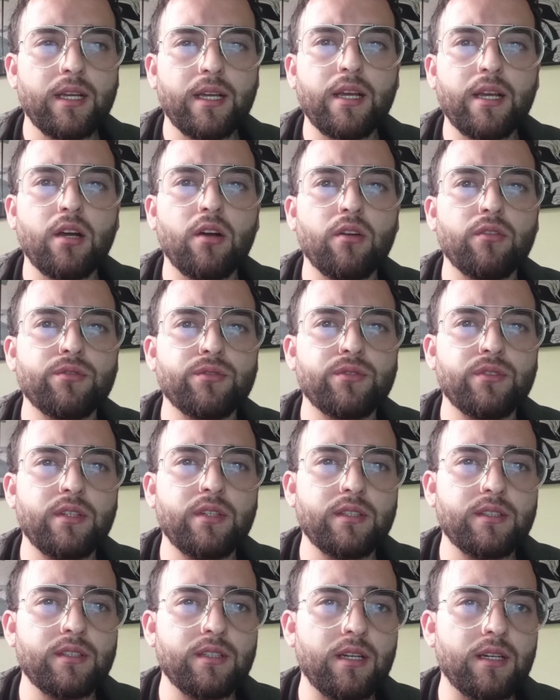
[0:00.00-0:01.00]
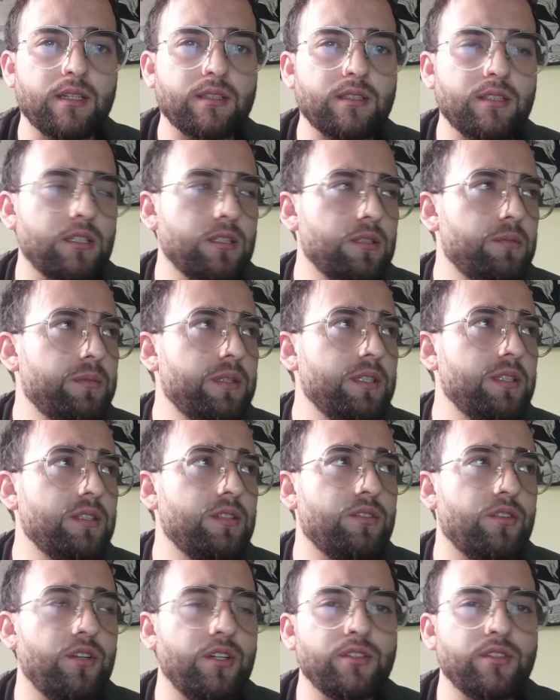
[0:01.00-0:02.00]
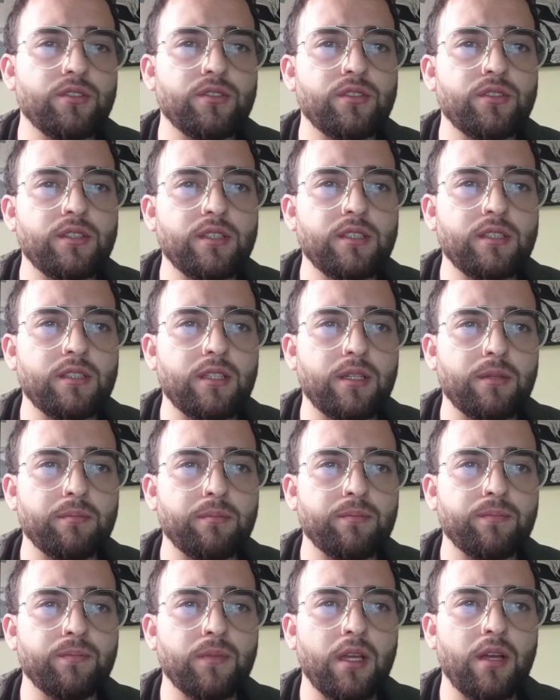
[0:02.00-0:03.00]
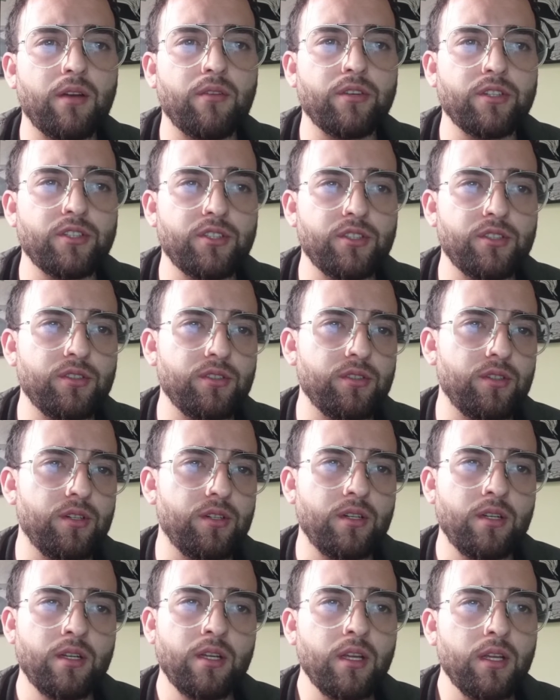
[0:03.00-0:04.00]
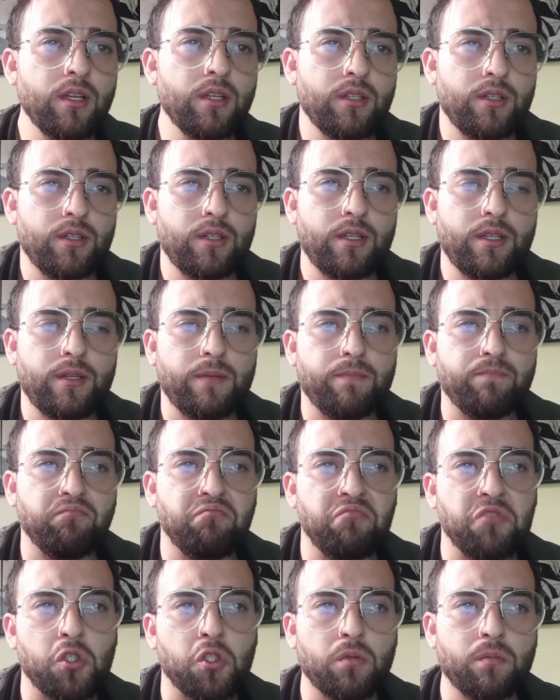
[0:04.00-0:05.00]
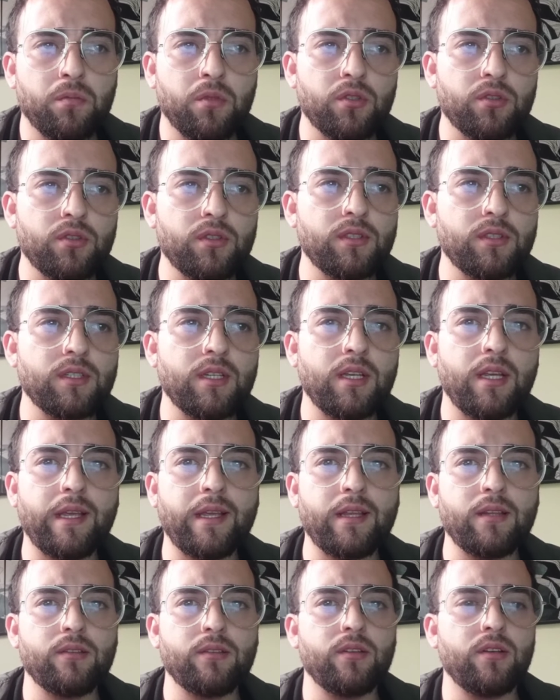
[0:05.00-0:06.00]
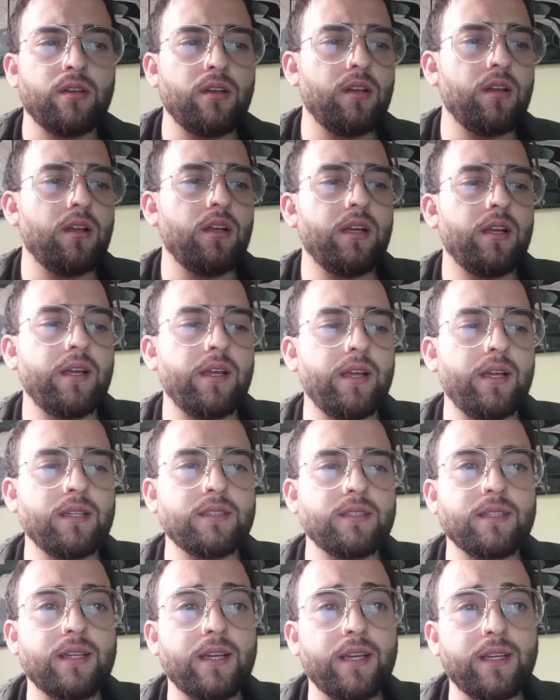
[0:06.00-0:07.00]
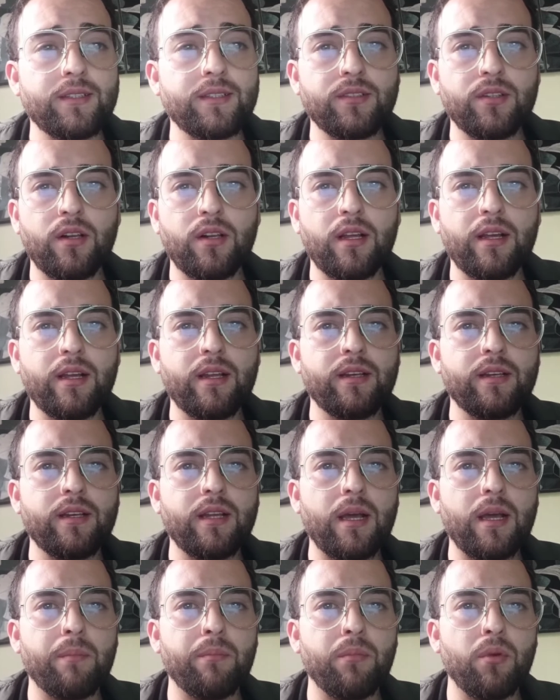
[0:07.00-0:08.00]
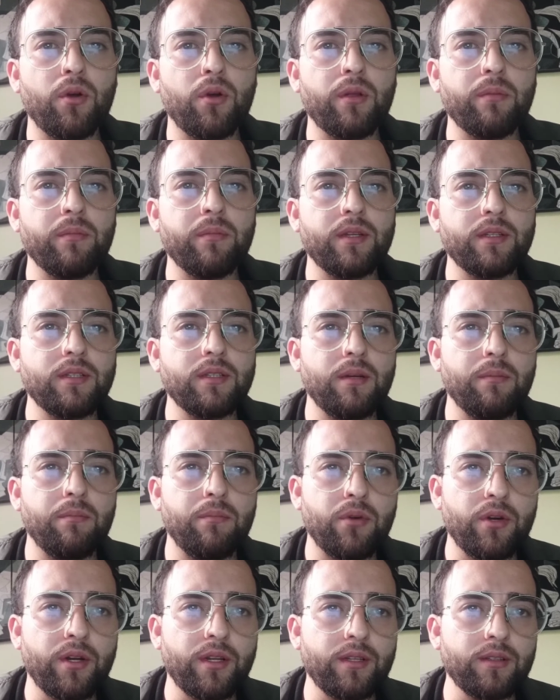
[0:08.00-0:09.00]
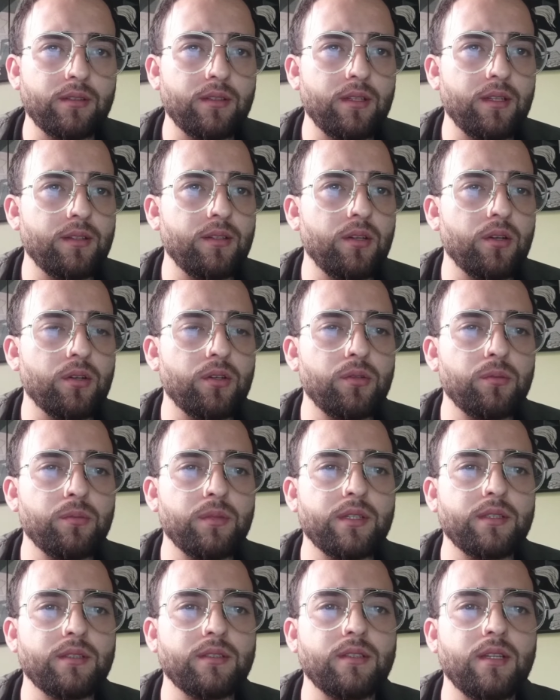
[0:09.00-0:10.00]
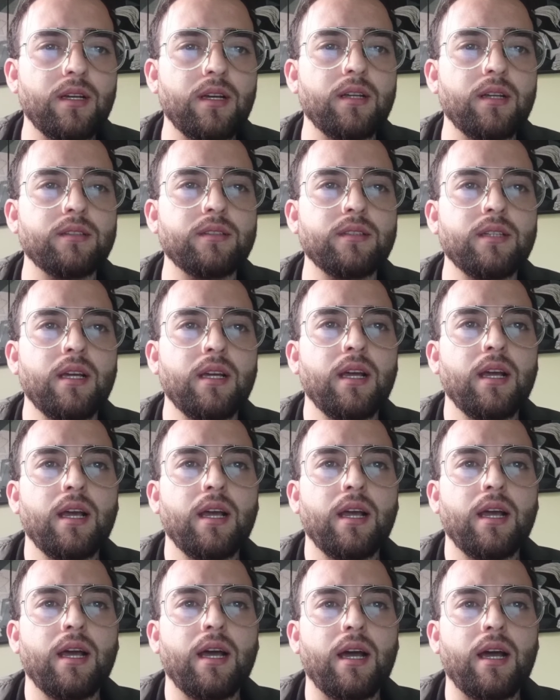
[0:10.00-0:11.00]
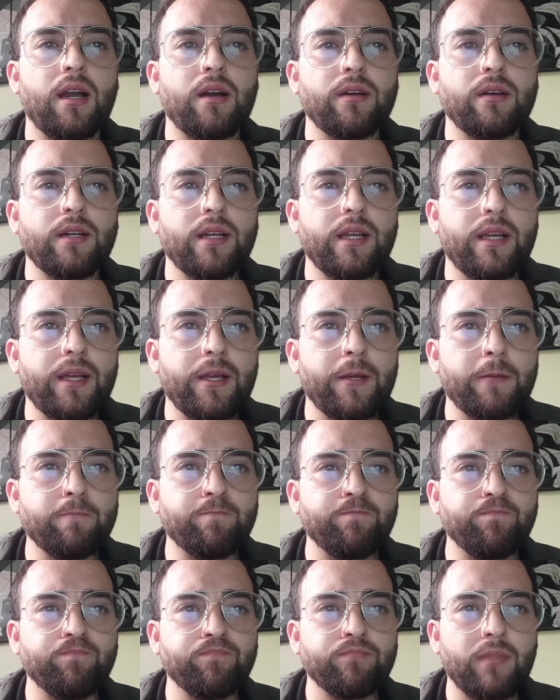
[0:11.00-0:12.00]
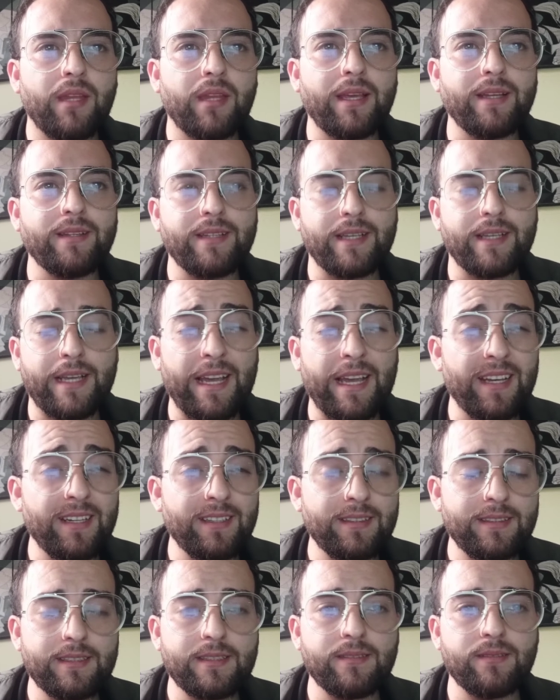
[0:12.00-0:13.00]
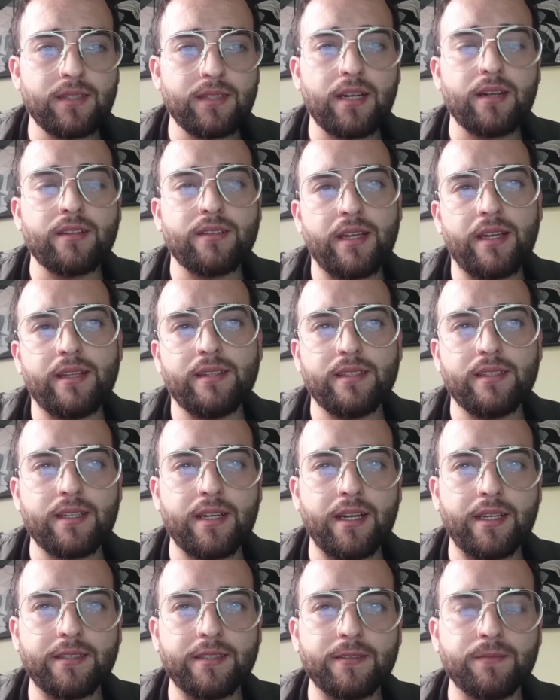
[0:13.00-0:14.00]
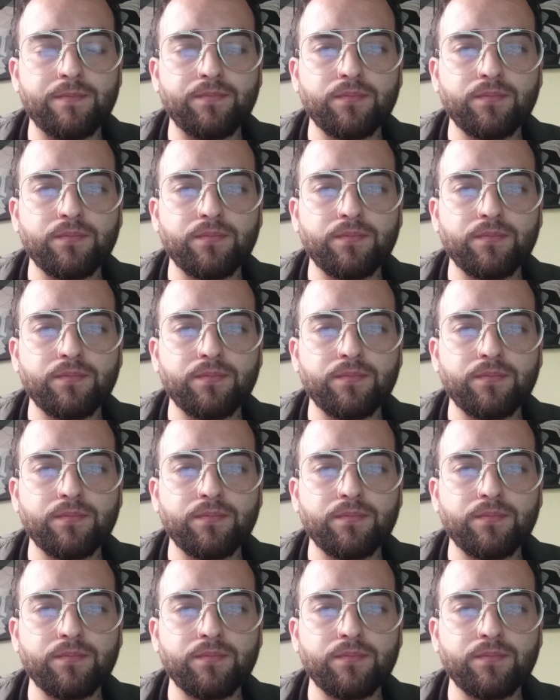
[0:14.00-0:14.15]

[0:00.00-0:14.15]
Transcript: of the tax administration system and register. You must schedule an appointment and bring the documents that are indicated that they indicate.